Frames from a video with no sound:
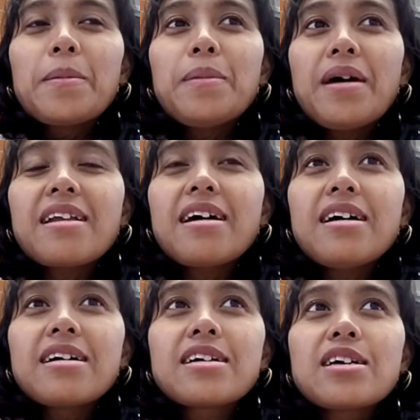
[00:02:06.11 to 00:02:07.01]

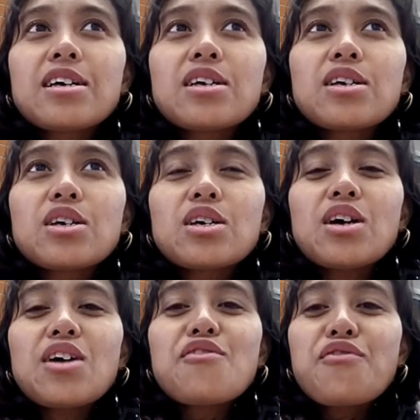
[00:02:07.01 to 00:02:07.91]
parang
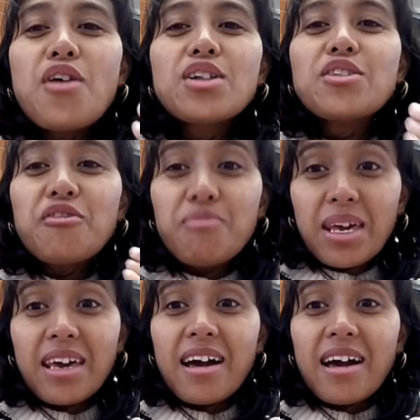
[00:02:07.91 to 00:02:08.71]
in front of me